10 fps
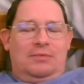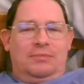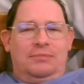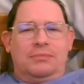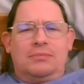
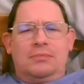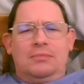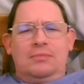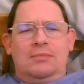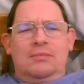
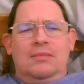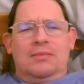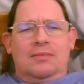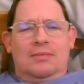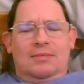
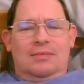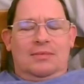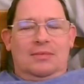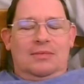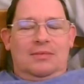
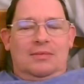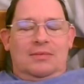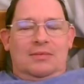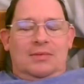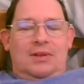
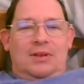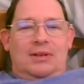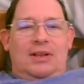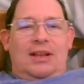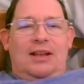
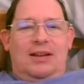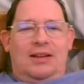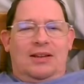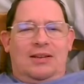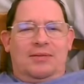
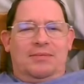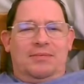(silence)